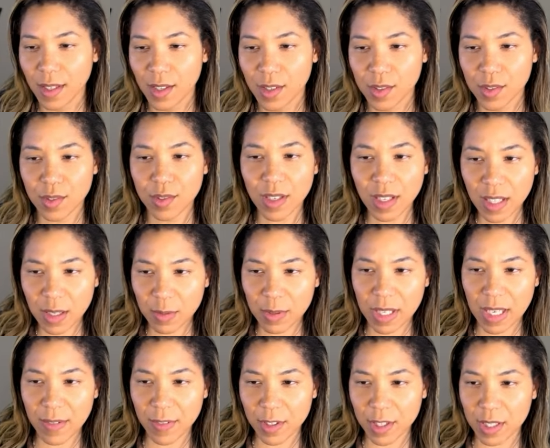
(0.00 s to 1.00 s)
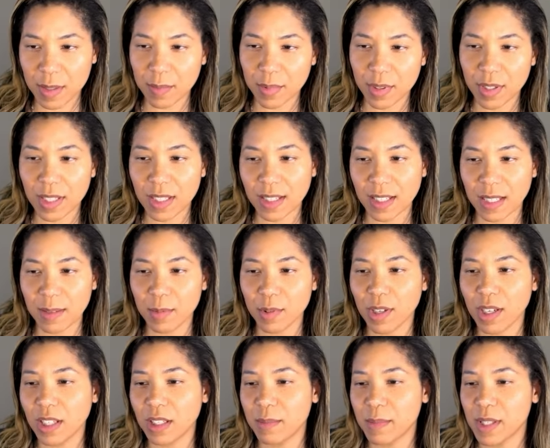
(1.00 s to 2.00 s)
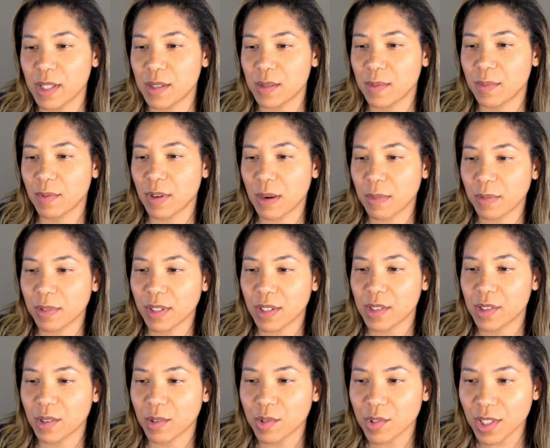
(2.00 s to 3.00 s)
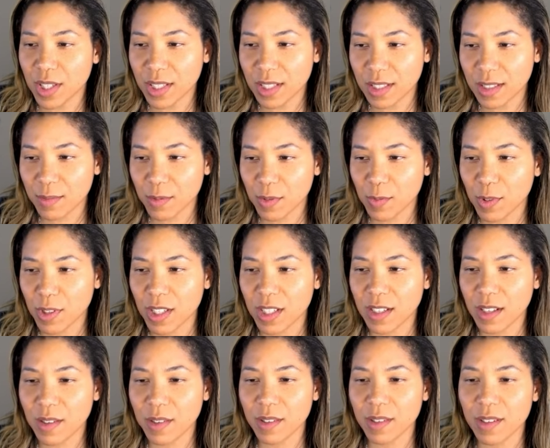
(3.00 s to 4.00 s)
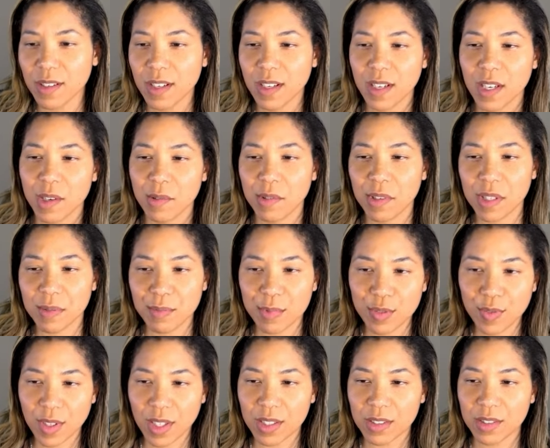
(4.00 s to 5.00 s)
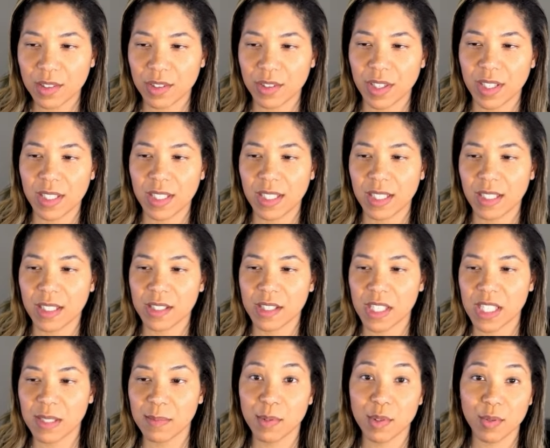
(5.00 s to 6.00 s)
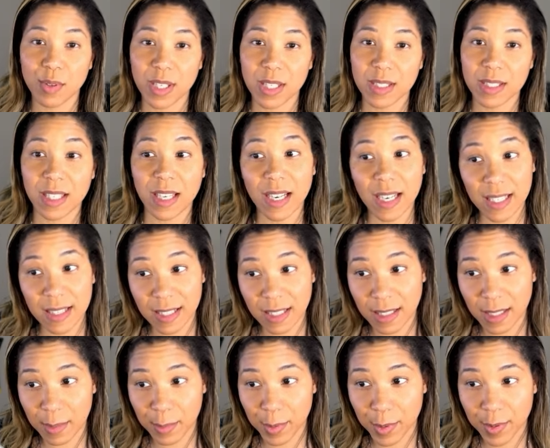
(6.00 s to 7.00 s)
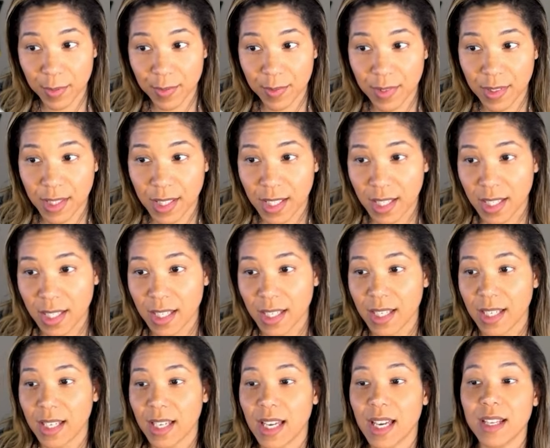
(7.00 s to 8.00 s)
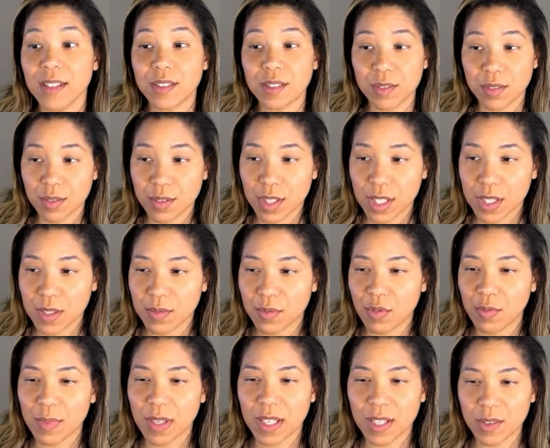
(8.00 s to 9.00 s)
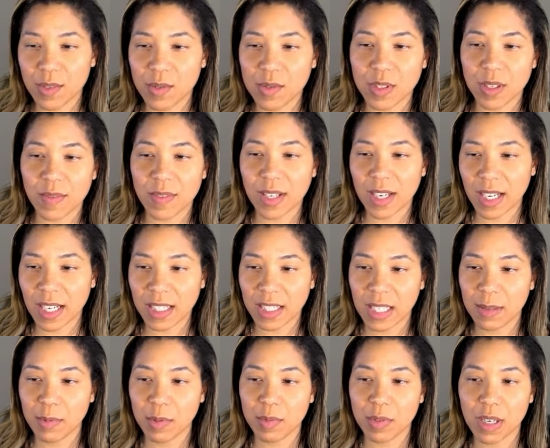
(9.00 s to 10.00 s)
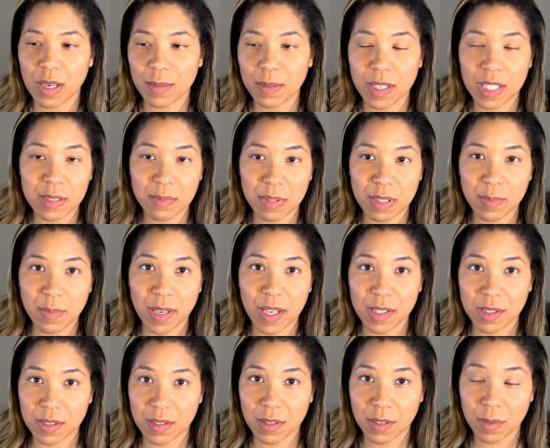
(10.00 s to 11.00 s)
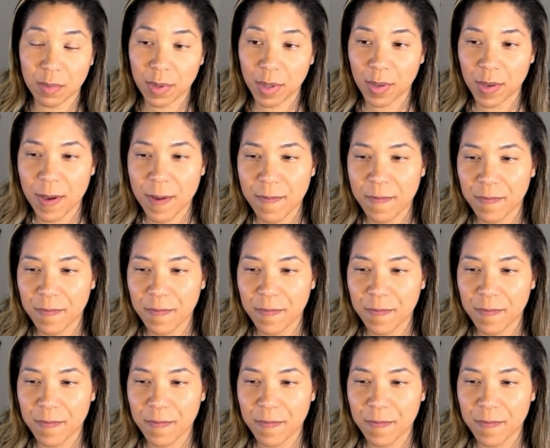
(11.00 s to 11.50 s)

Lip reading: So now that we have our input and label elements properly associated with one another, we can move on to creating an accessible way to hide the label. And to do this, we'll make use of the hide label prop that is being passed to the component.